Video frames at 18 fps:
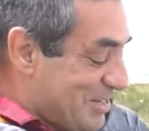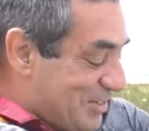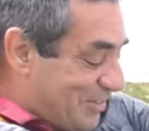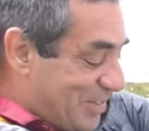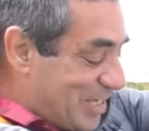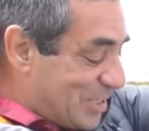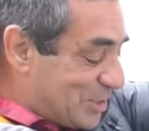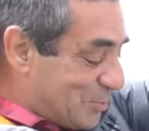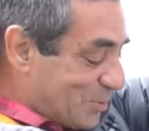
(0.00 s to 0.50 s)

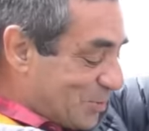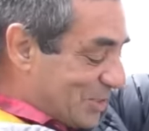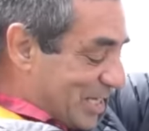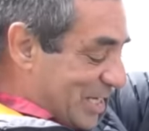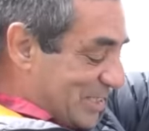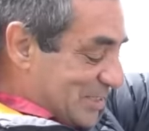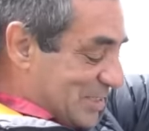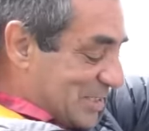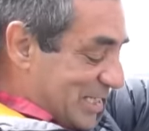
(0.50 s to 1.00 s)
This would
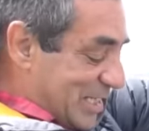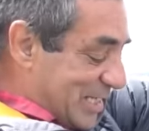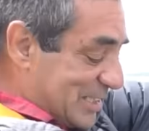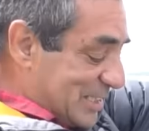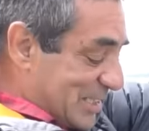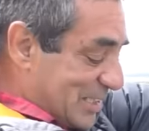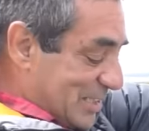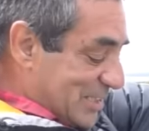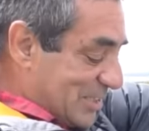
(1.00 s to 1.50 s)
then
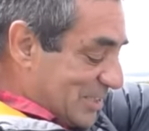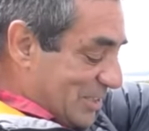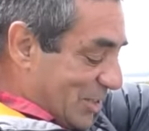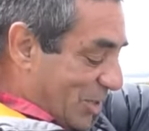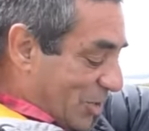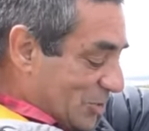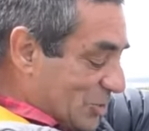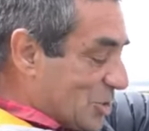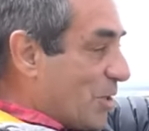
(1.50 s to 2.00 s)
sit
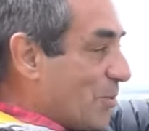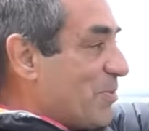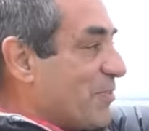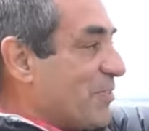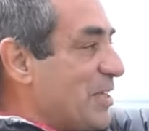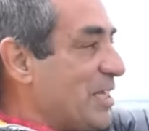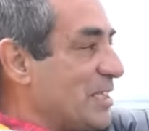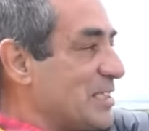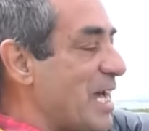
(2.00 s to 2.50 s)
on top
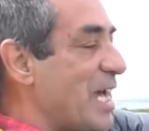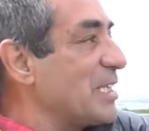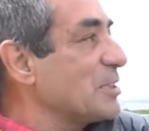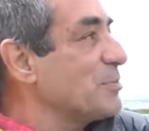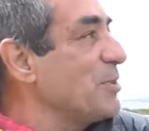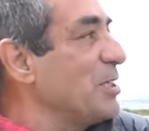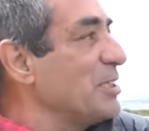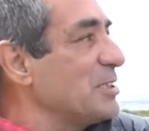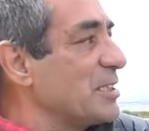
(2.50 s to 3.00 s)
of the
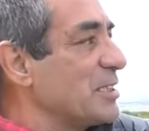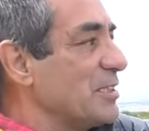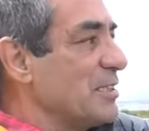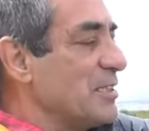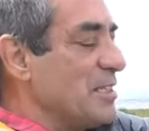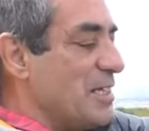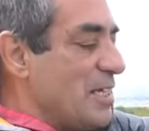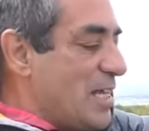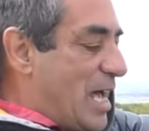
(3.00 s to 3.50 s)
attachment,
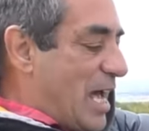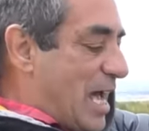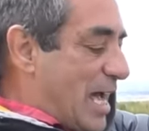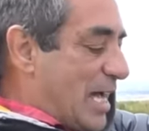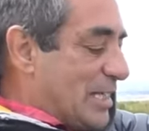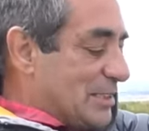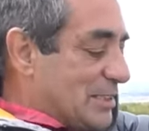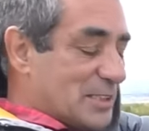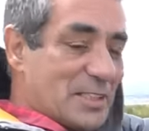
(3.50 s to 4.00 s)

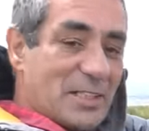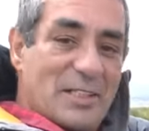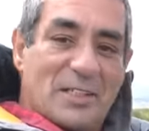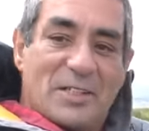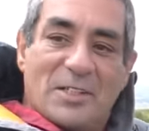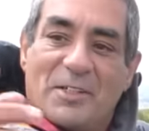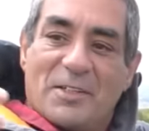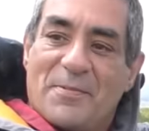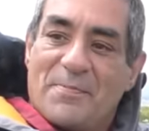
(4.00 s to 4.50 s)
and
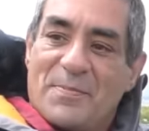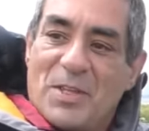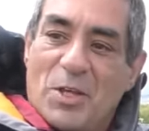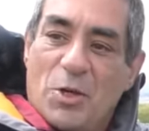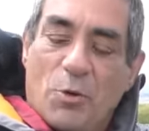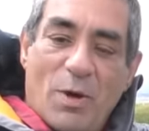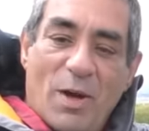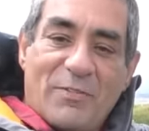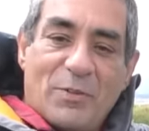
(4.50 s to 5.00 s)

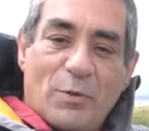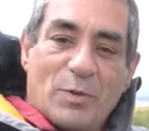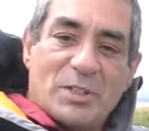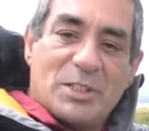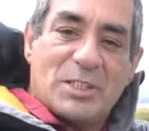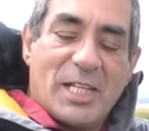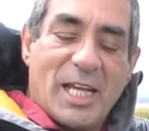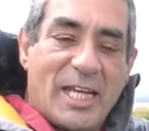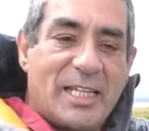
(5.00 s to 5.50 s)
whoever
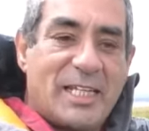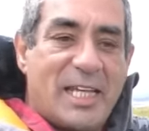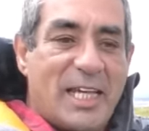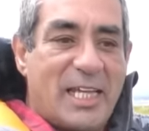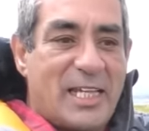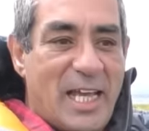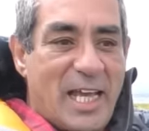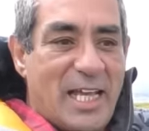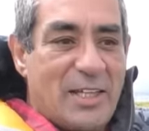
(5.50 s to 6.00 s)
was
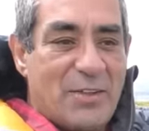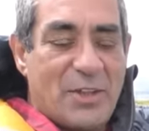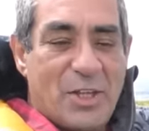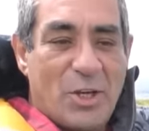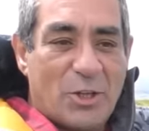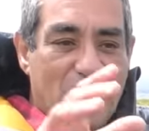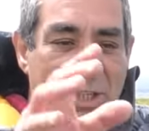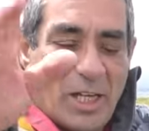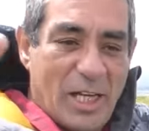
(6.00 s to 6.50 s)
taking a
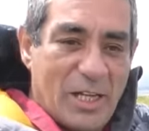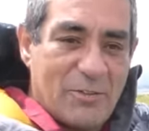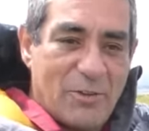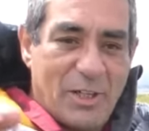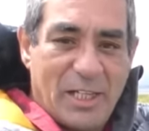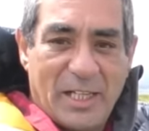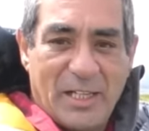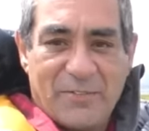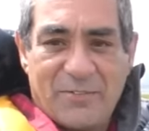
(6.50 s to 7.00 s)
theodolite
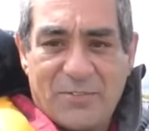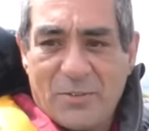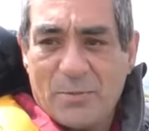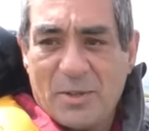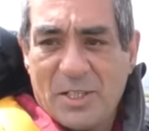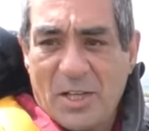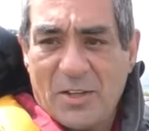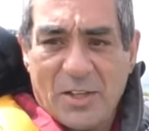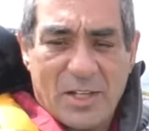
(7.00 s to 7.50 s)
reading from
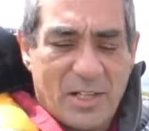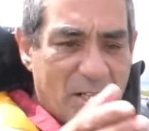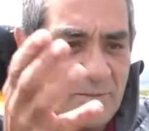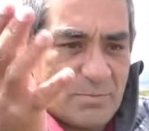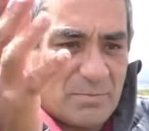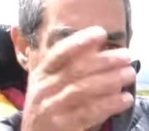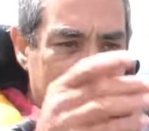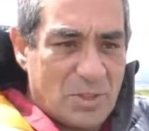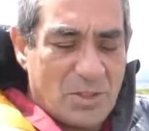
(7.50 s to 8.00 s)
another
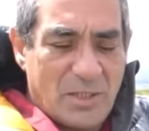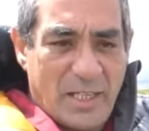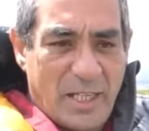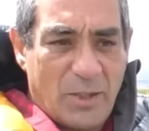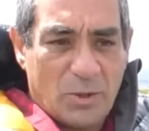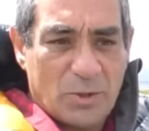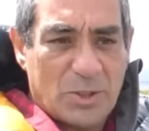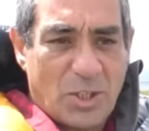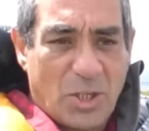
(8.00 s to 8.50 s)

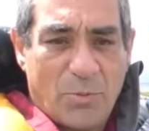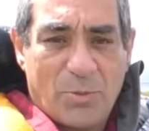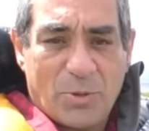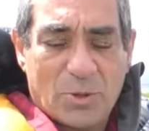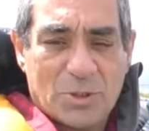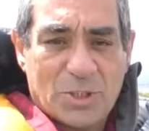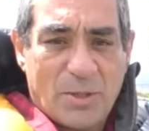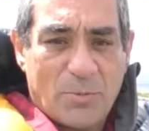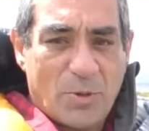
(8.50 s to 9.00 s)
hilltop
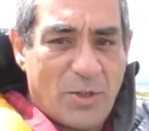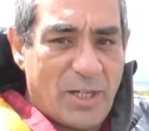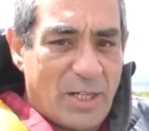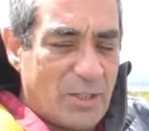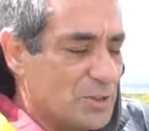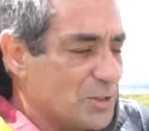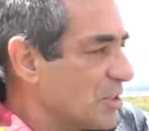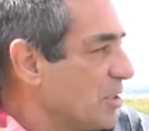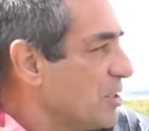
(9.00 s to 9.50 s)
or somewhere
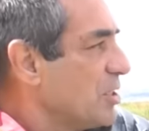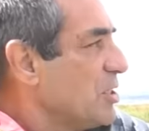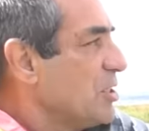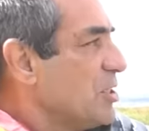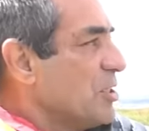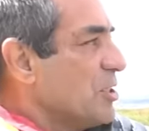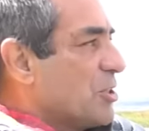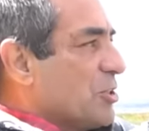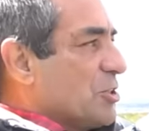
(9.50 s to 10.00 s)
else
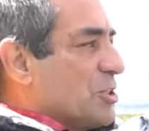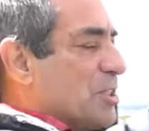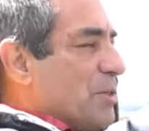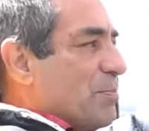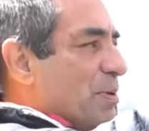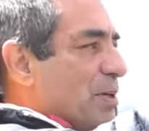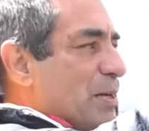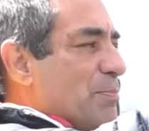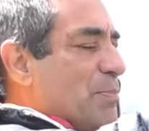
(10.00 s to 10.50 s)
could
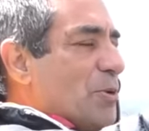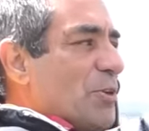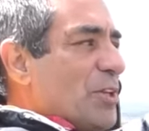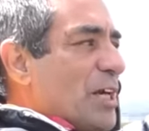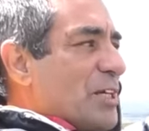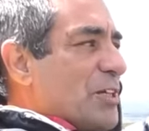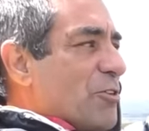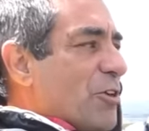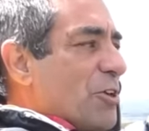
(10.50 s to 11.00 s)
simply put
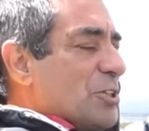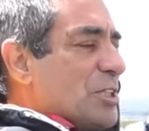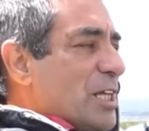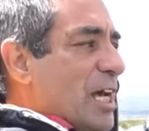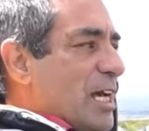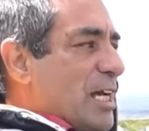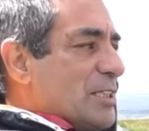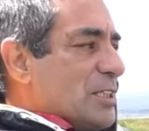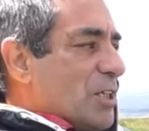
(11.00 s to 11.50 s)
their
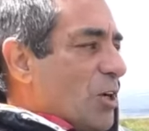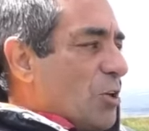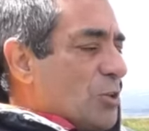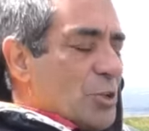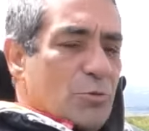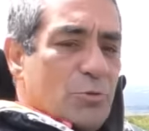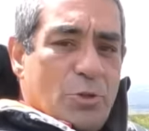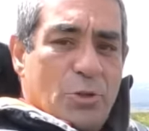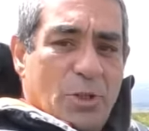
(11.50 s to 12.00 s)
crosshairs on
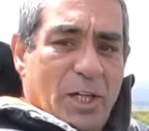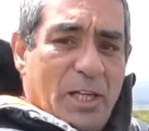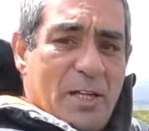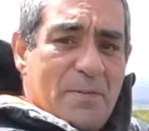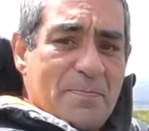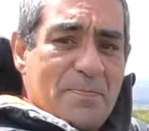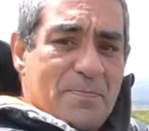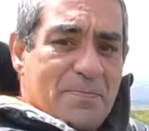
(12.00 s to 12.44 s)
the ruler,